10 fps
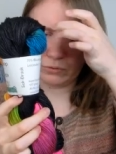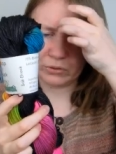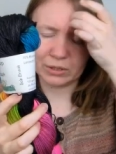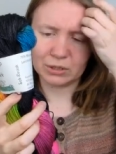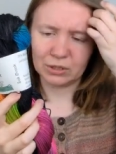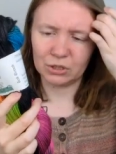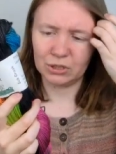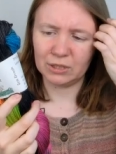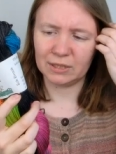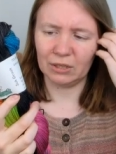think that she
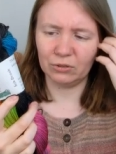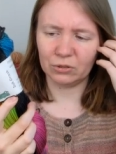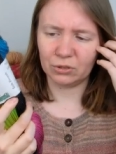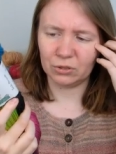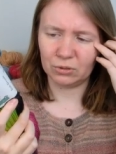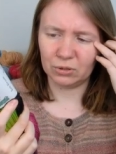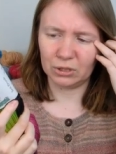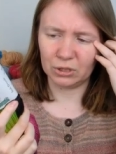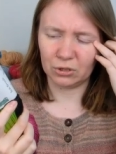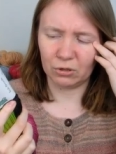sells the
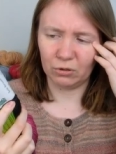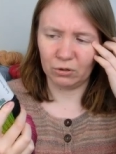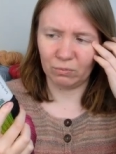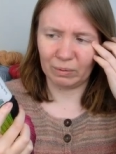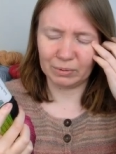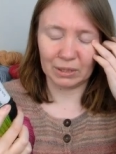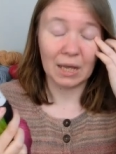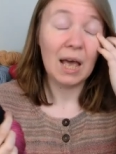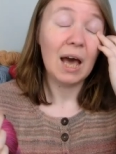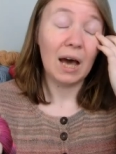yarn on her website.
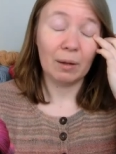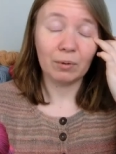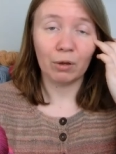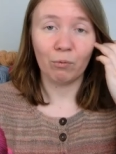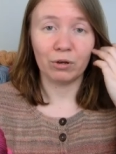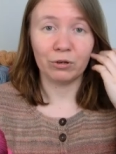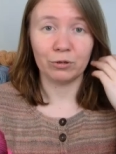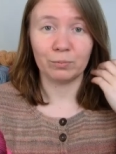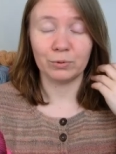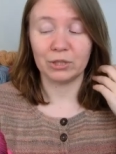I'm not
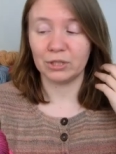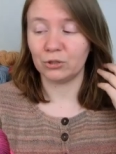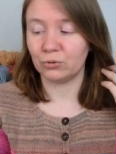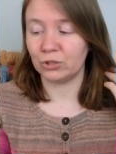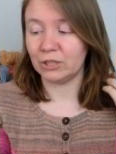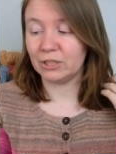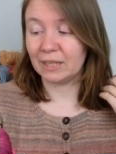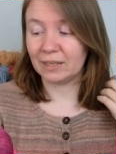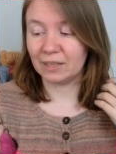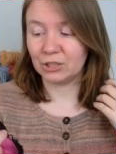100% sure. She
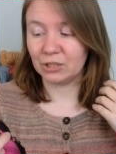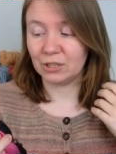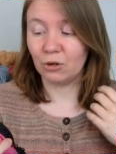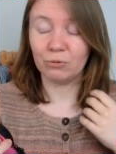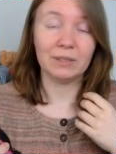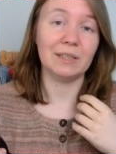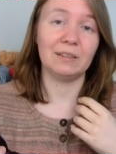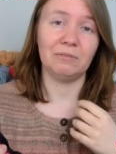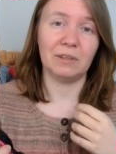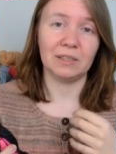said that she only did
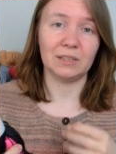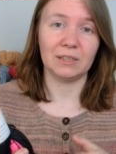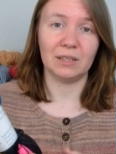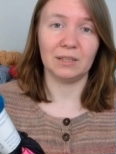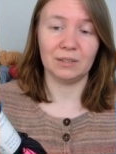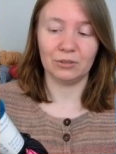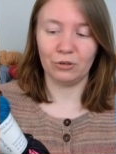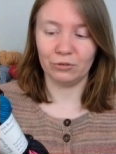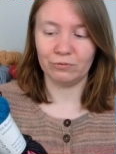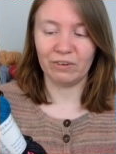events and
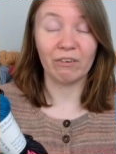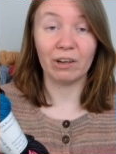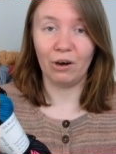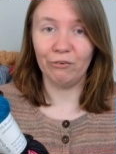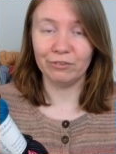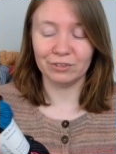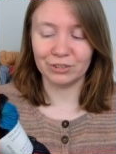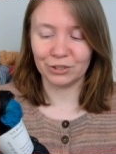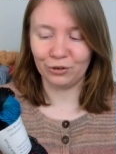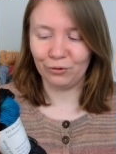not very often,
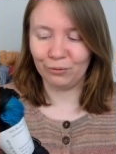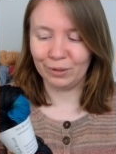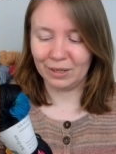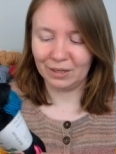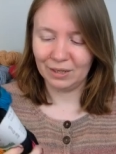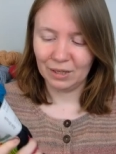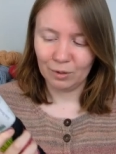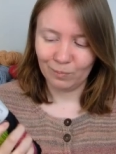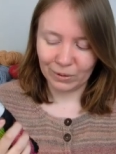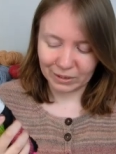so... Uh,
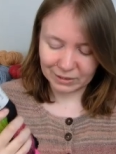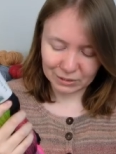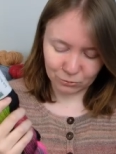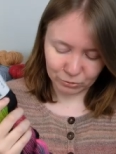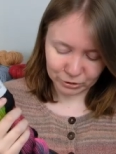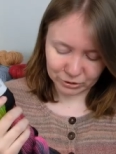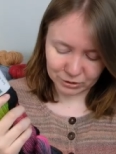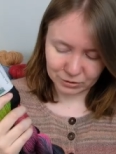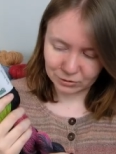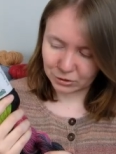but it's
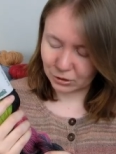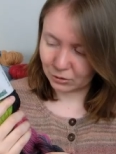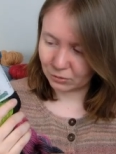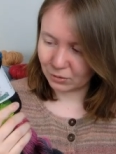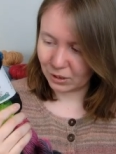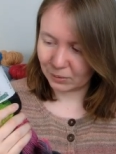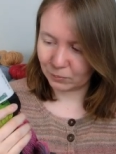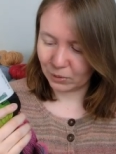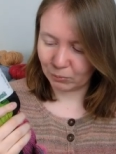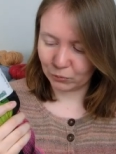gorgeous, so I'm,
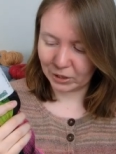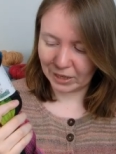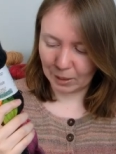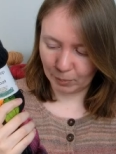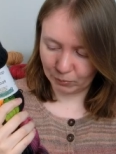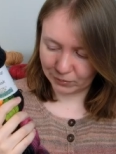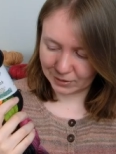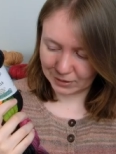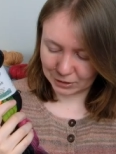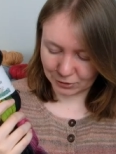I'm really happy with
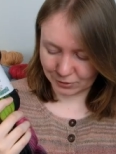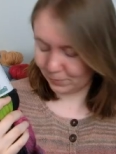this yarn.